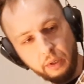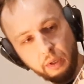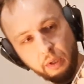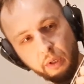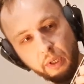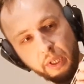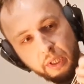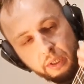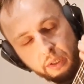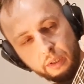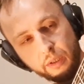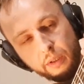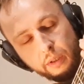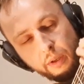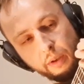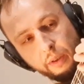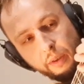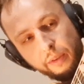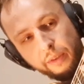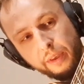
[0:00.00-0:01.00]
let's
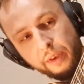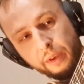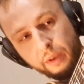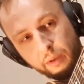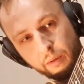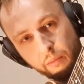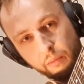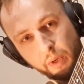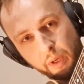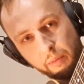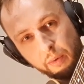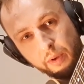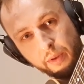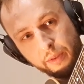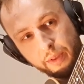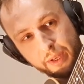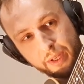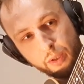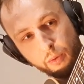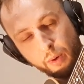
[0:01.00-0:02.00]
think, maybe
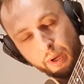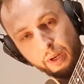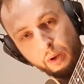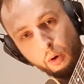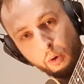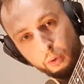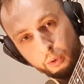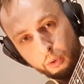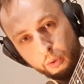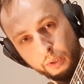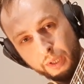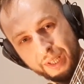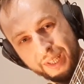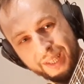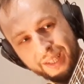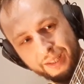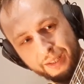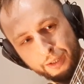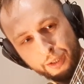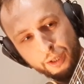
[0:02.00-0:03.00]
this one also
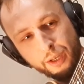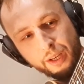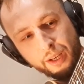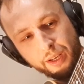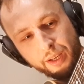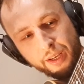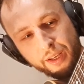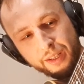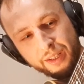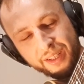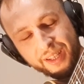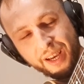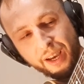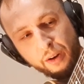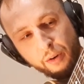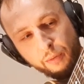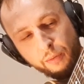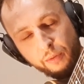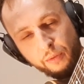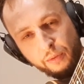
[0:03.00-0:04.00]
exists inside
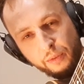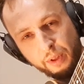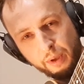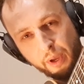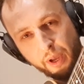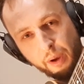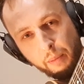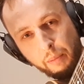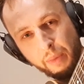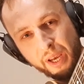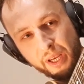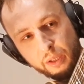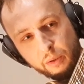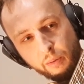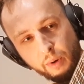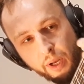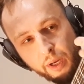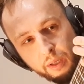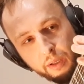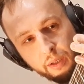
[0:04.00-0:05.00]
of the bass
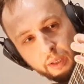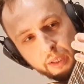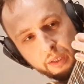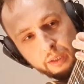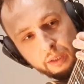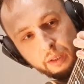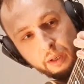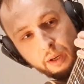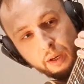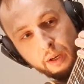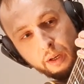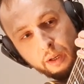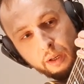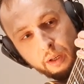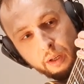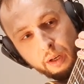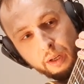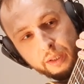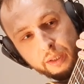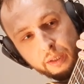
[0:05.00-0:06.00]
one. Let's
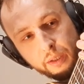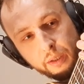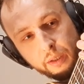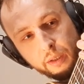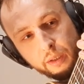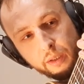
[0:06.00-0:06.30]
listen.